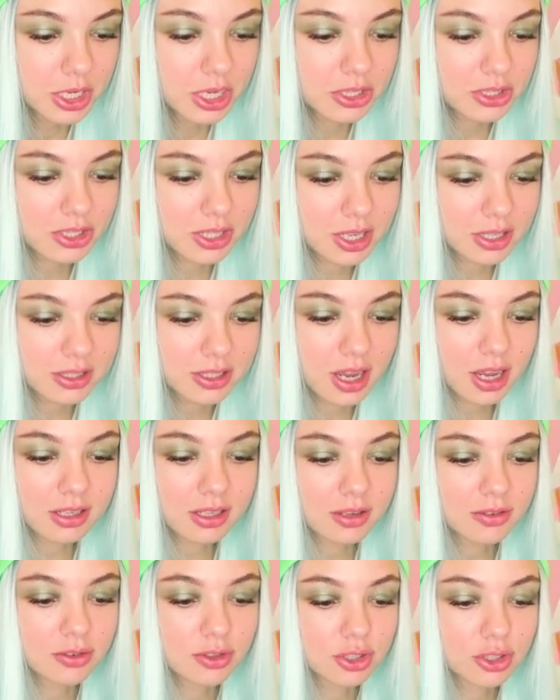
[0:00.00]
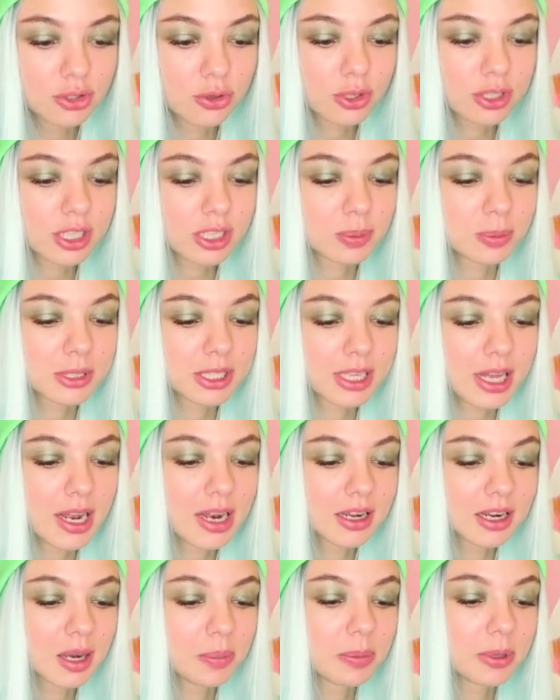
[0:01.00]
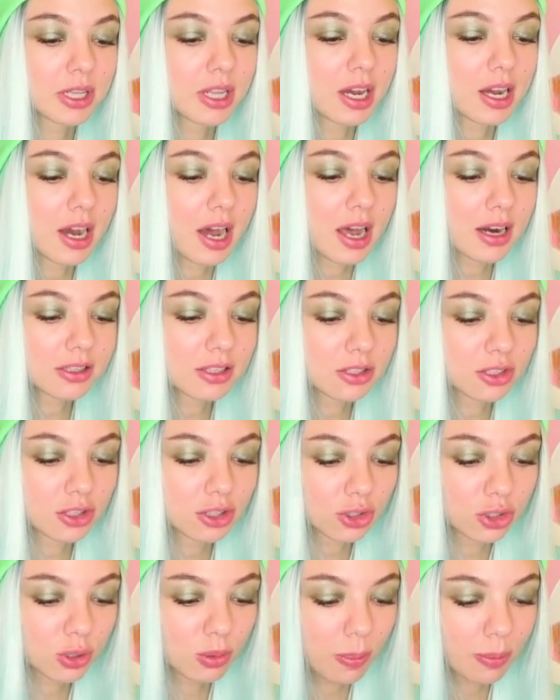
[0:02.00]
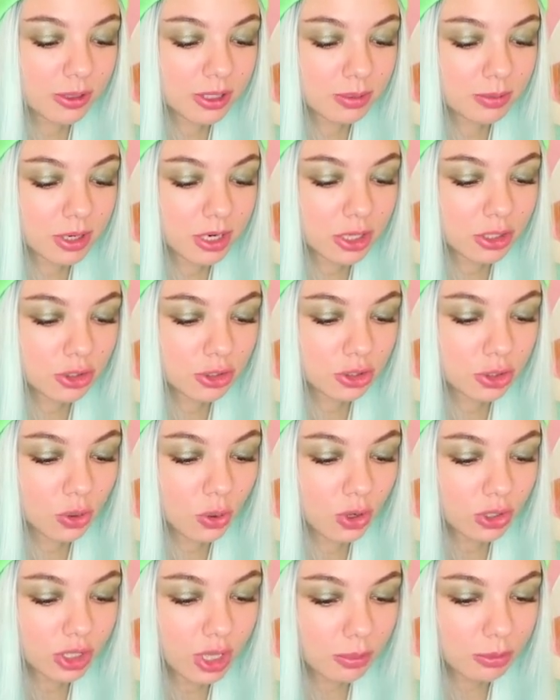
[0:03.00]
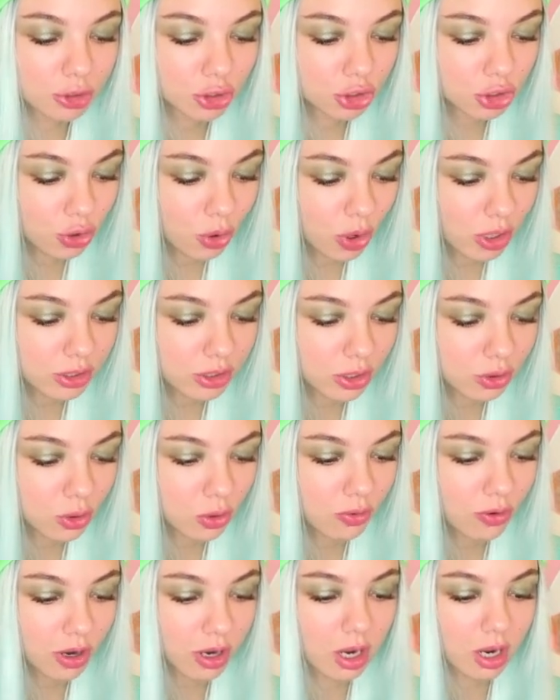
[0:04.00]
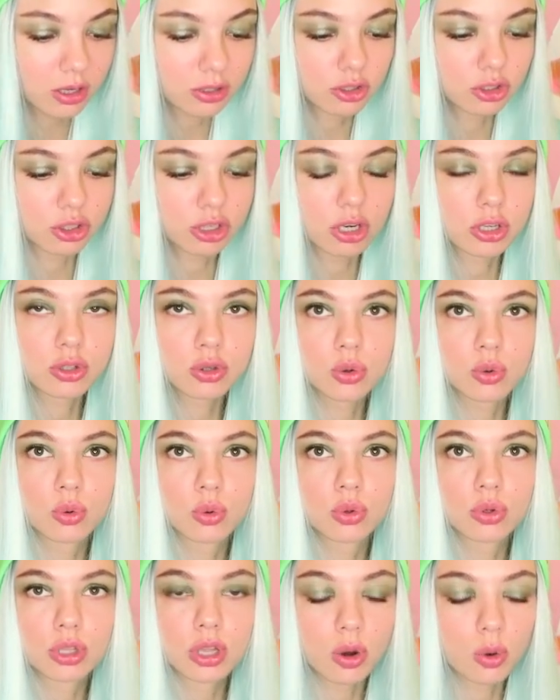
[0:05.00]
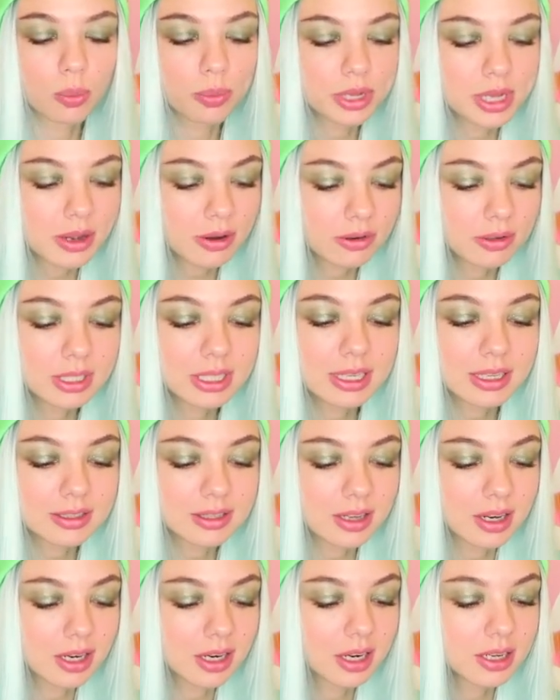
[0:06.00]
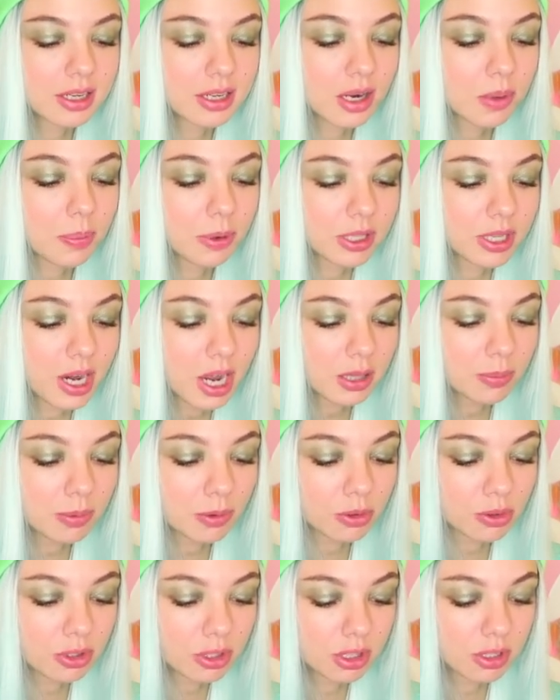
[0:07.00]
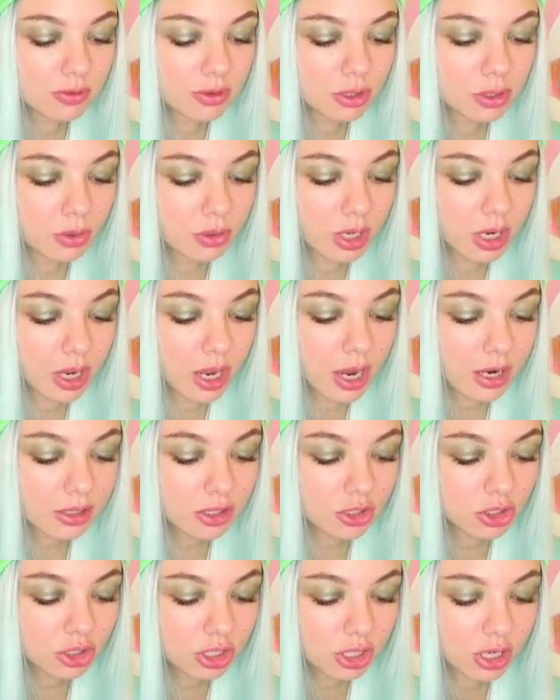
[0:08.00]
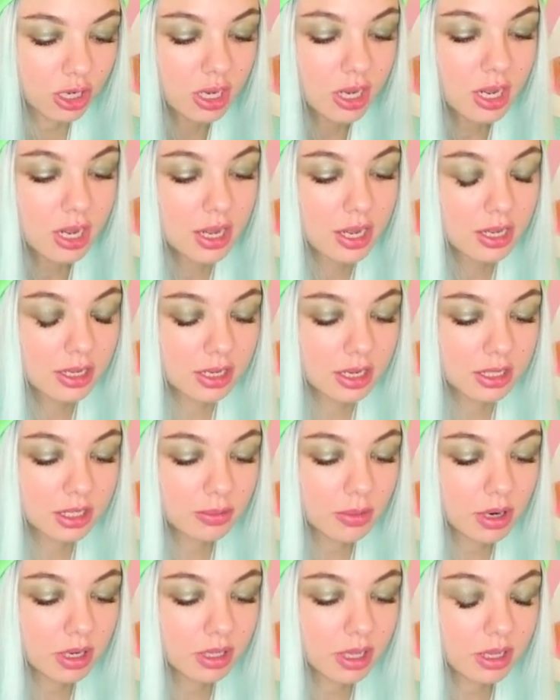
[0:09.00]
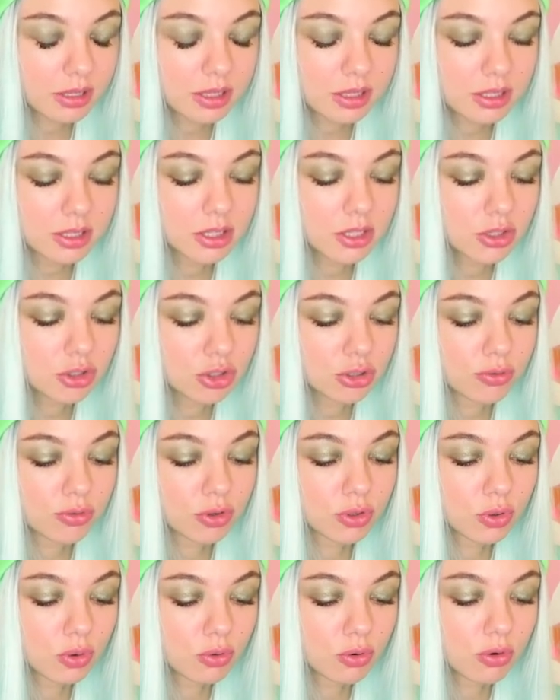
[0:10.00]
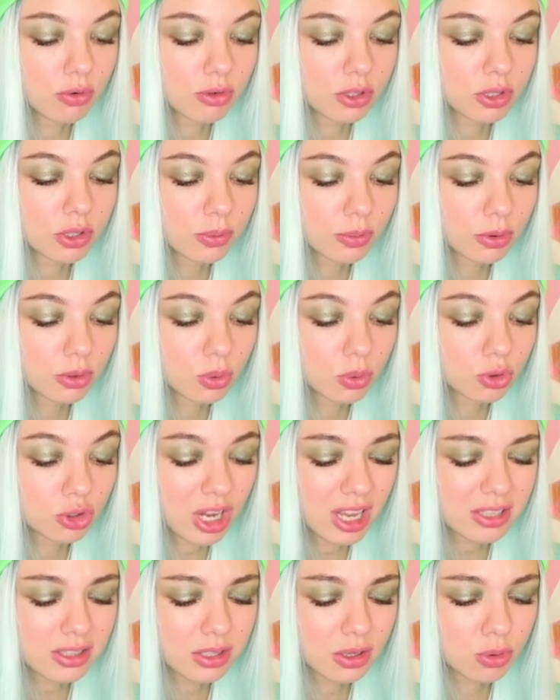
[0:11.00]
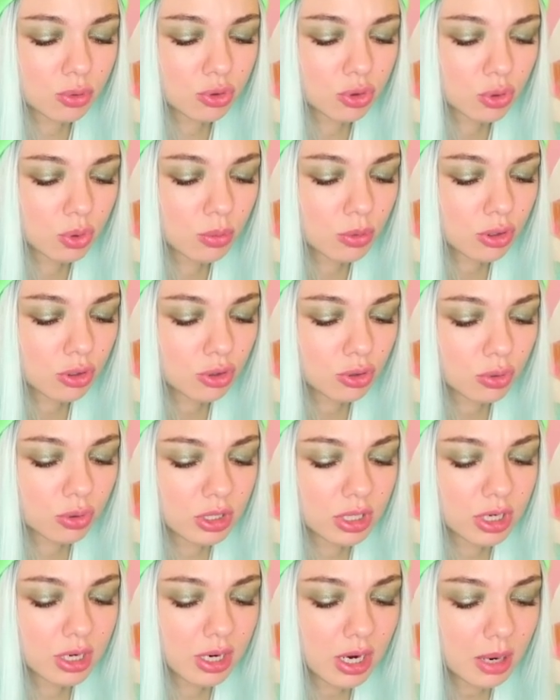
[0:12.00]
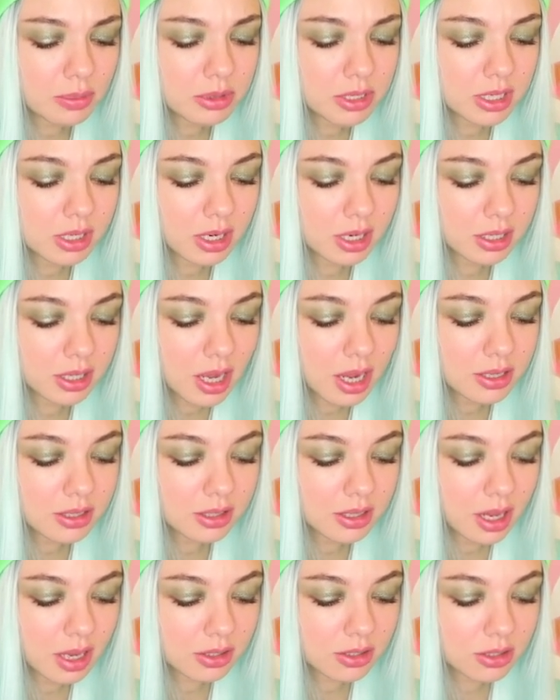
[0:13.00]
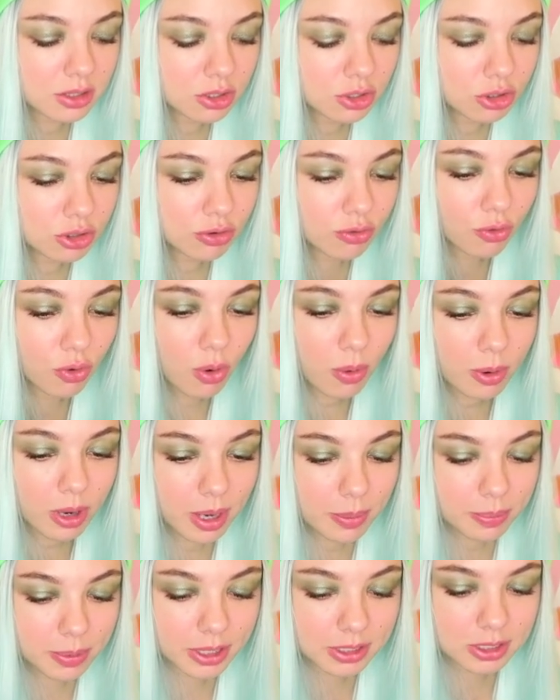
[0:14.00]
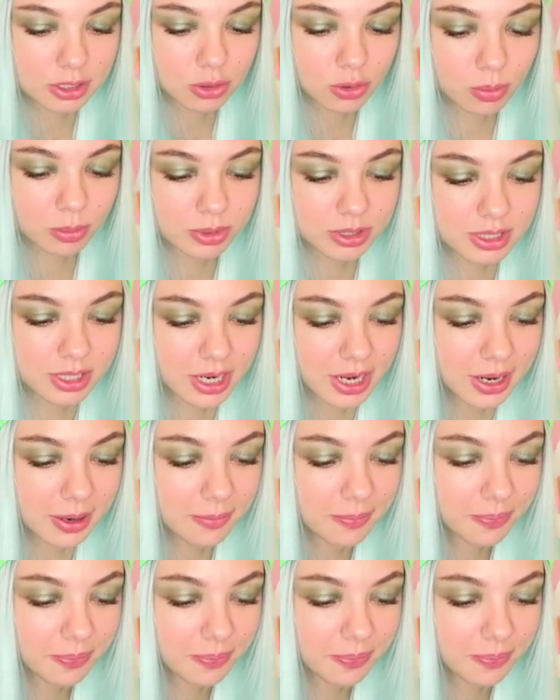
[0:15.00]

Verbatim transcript: what a lucky day today! I've been collecting all these packs so I can open it at one time. So another new card. I couldn't find any new card for many, many games. And it was just sad. I thought I would never get a new card.